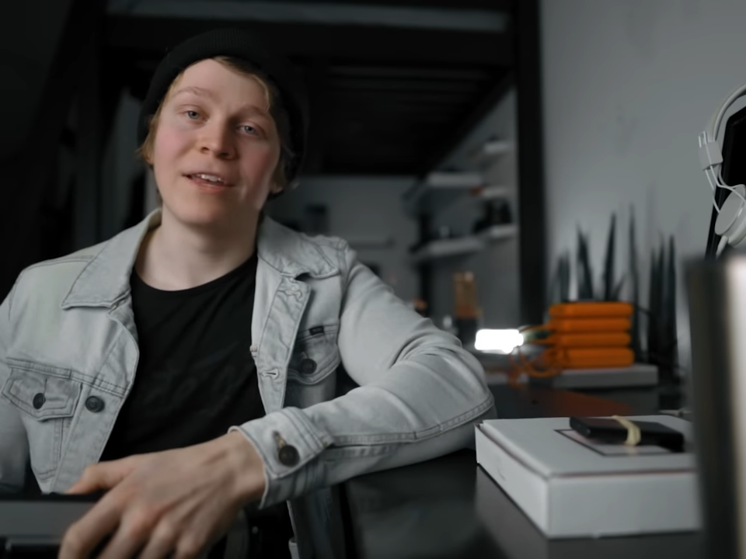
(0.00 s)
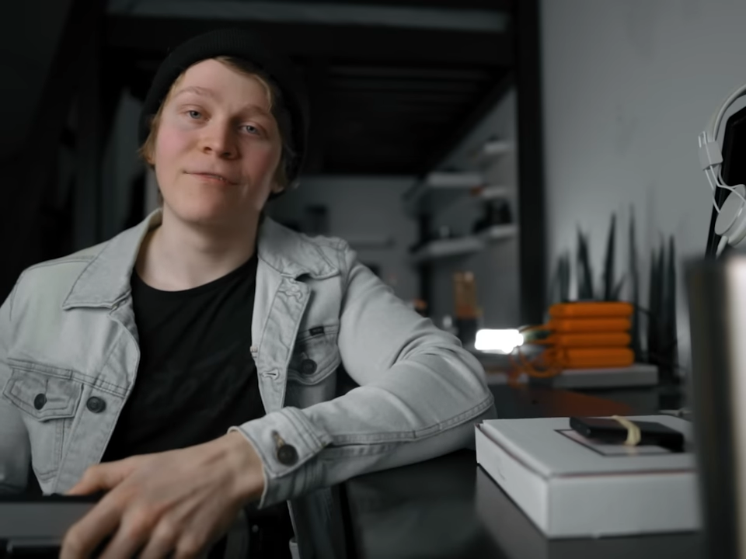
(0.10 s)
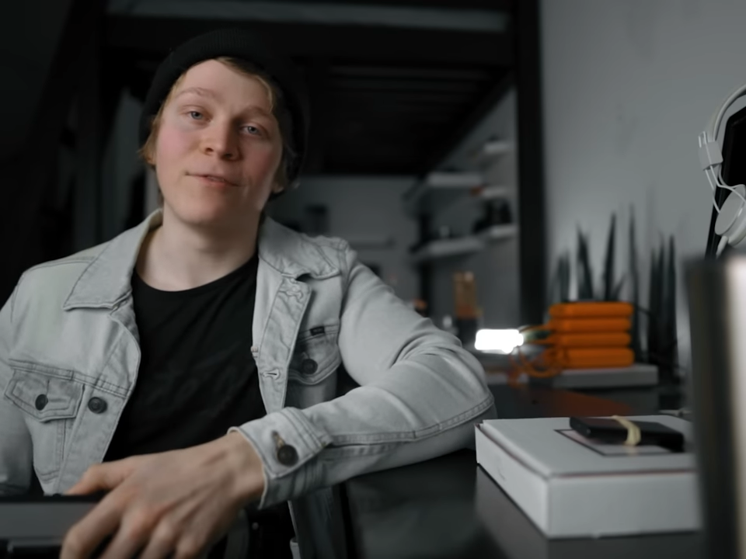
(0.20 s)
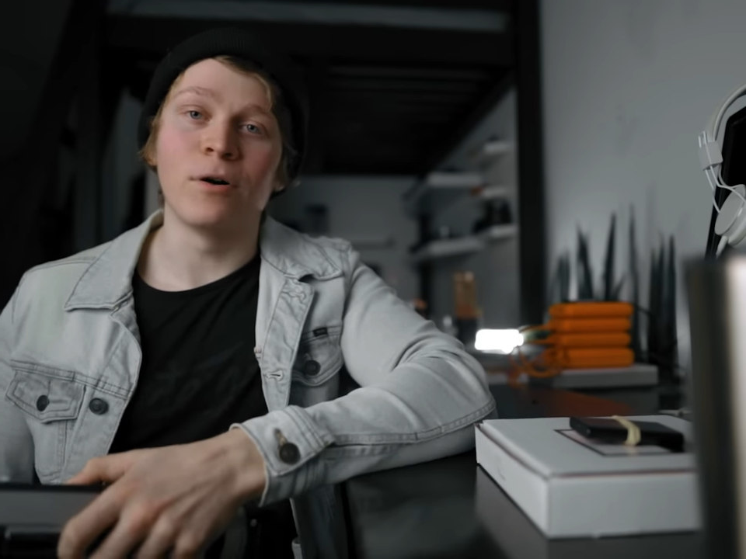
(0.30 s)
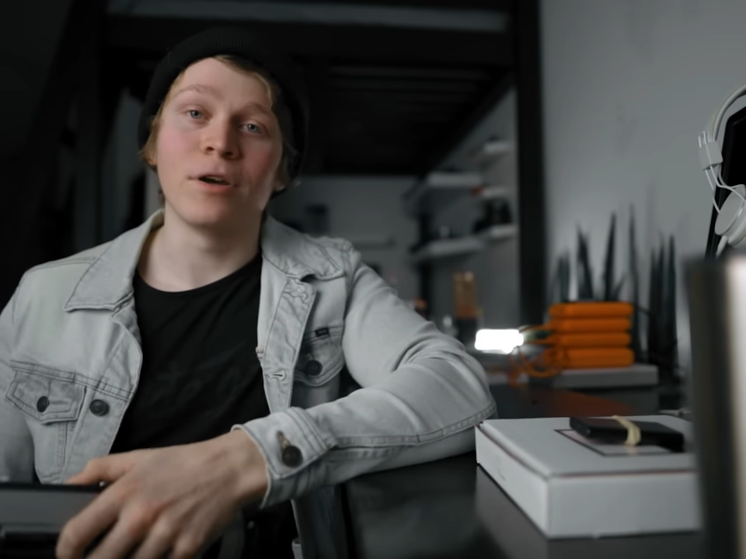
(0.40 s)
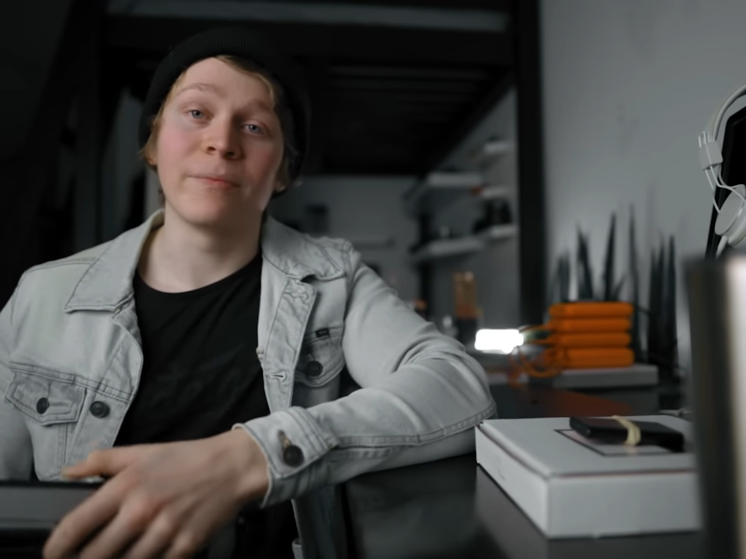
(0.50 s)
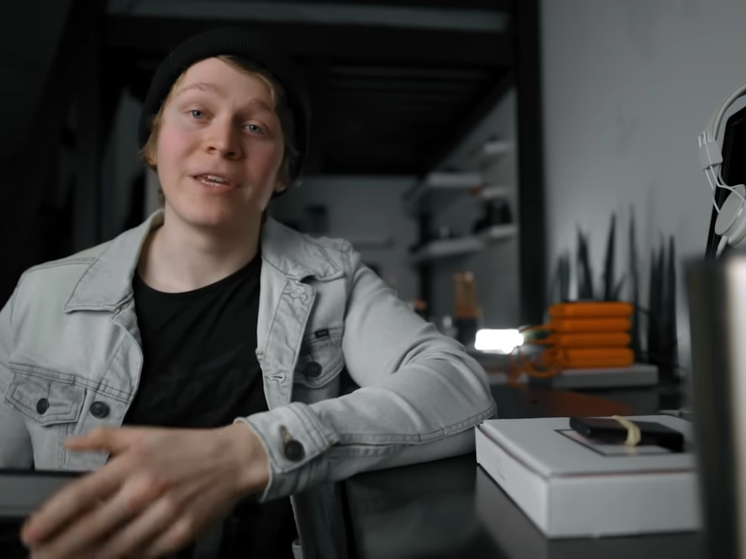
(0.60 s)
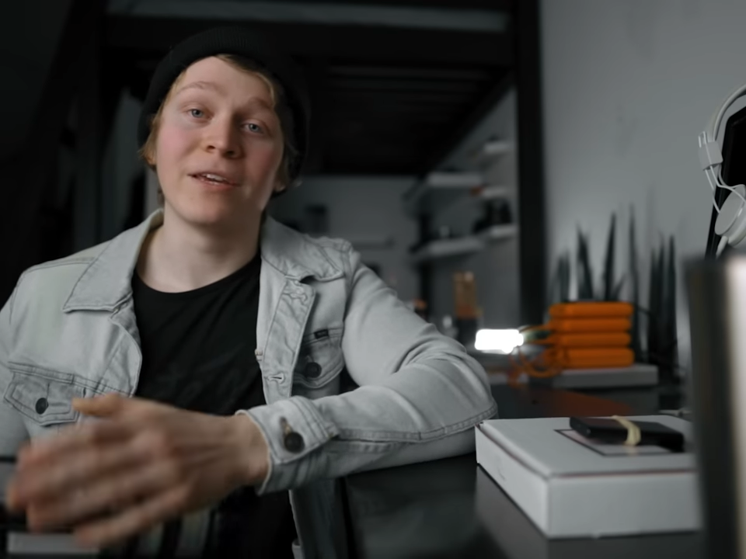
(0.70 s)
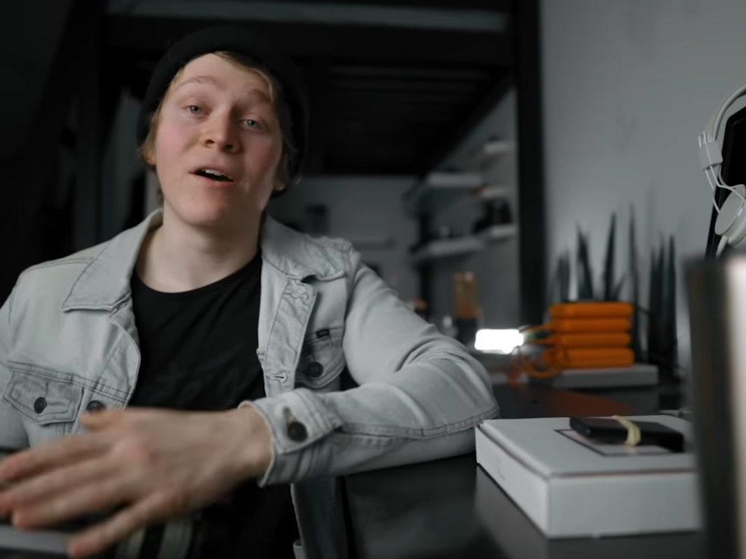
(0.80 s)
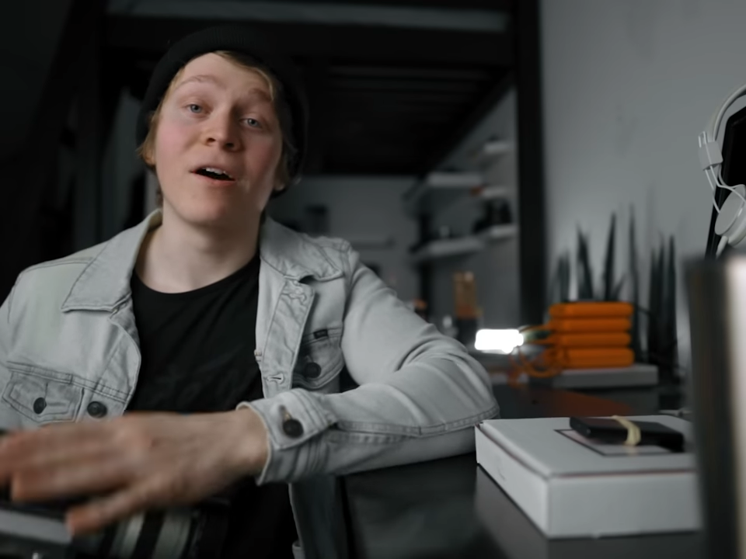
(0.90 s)
and following
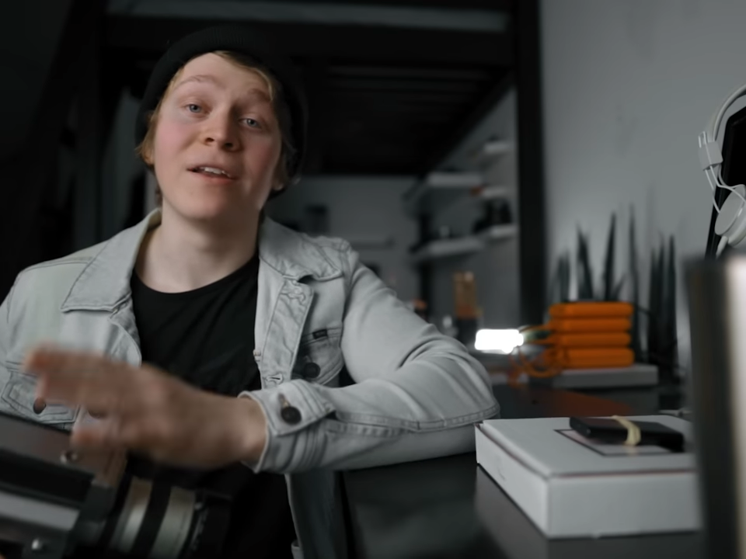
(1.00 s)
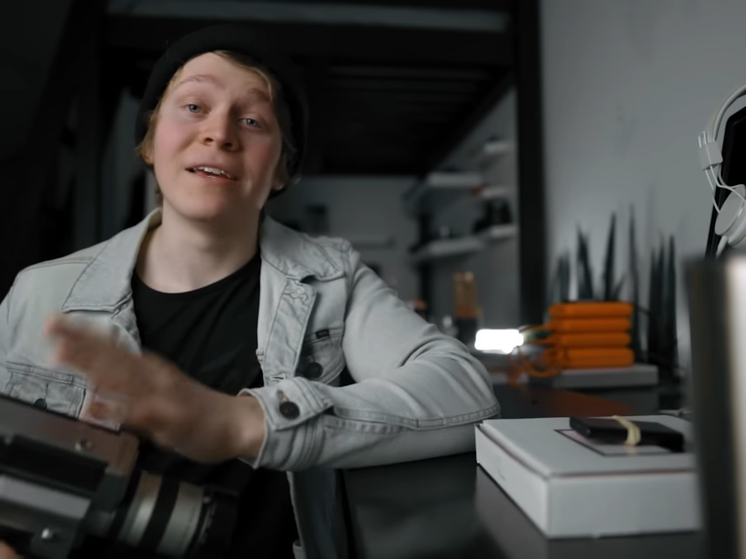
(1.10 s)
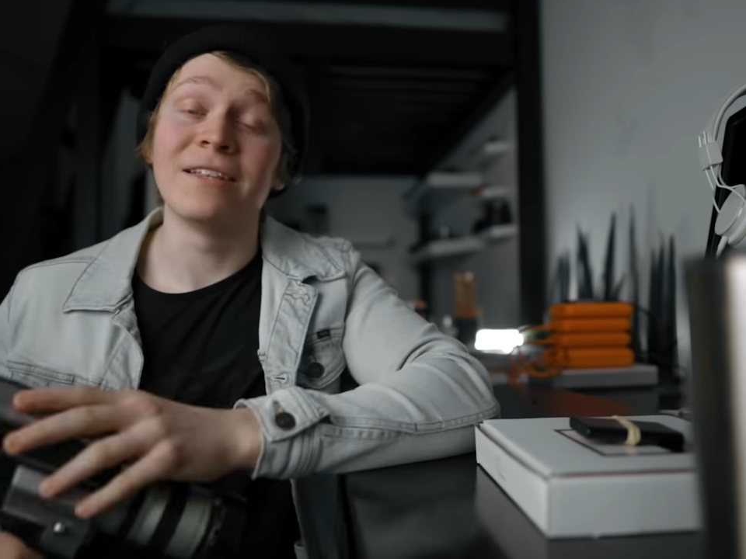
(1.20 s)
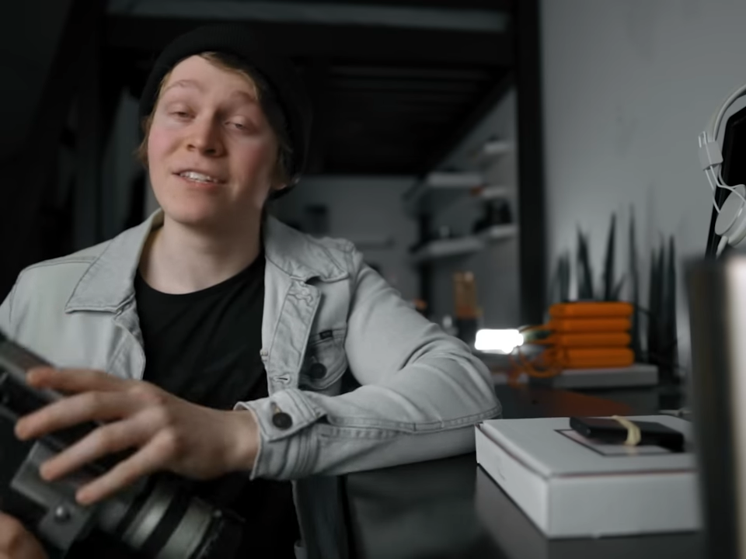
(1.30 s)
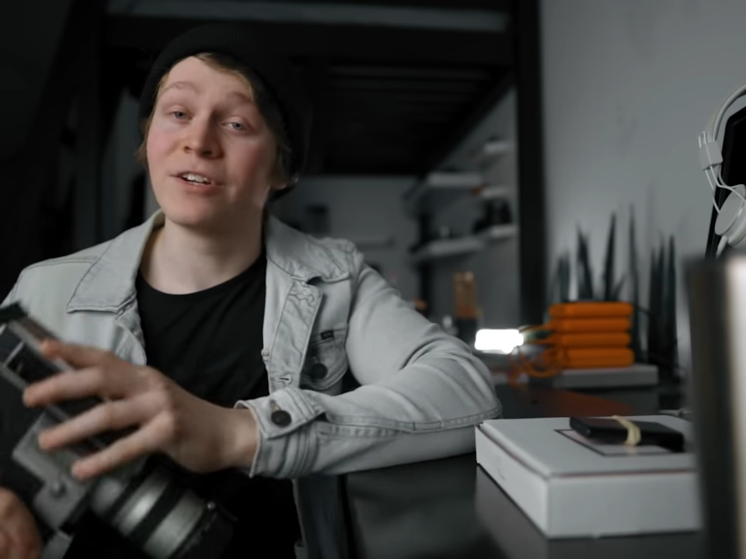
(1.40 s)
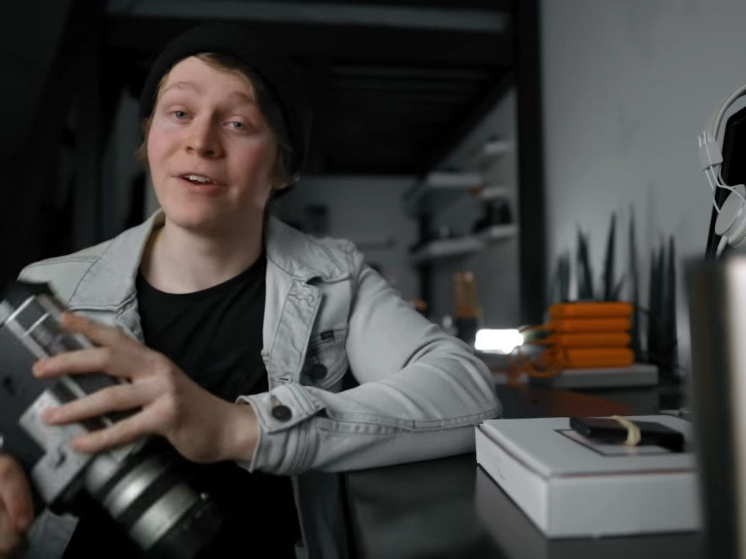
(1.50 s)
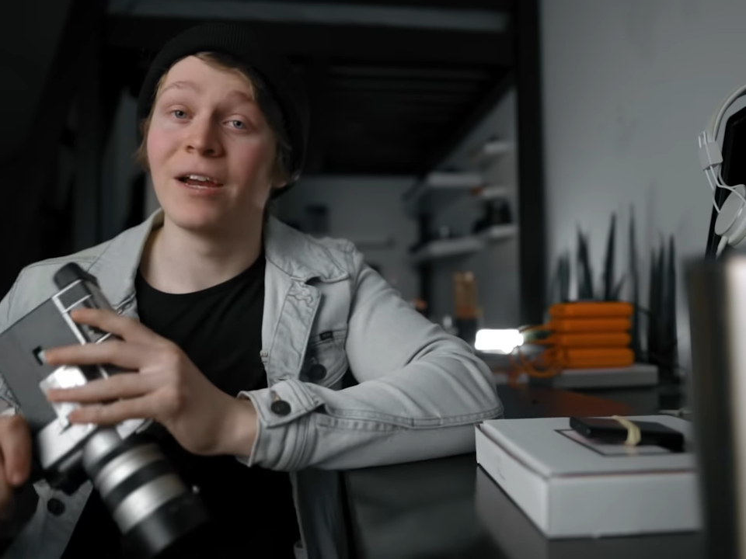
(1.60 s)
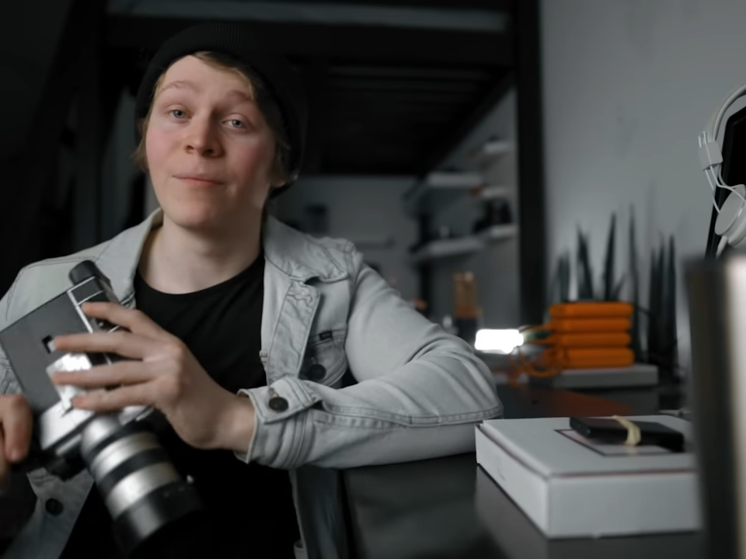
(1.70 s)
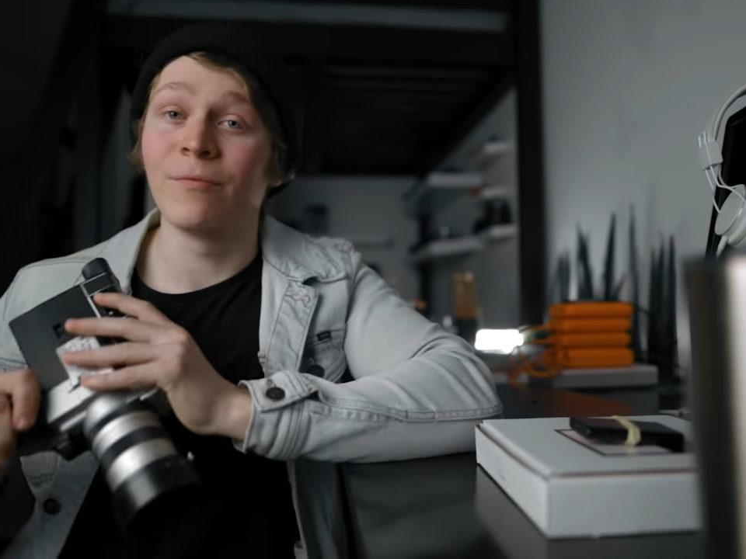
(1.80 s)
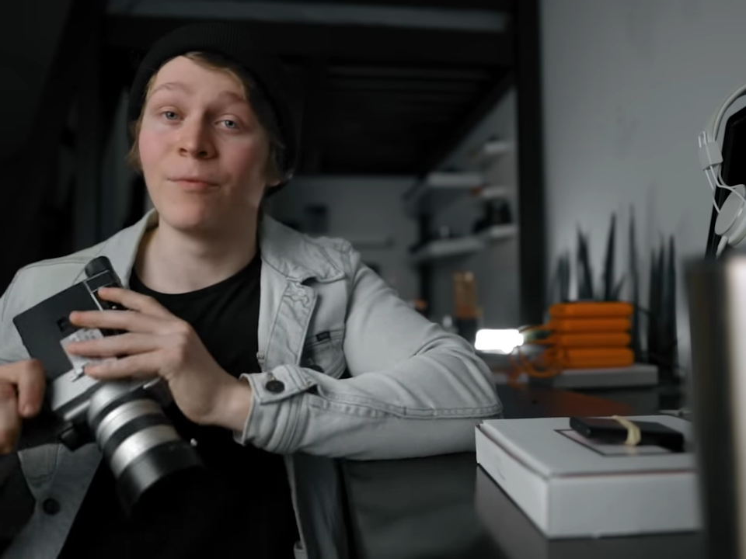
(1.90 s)
me on Instagram.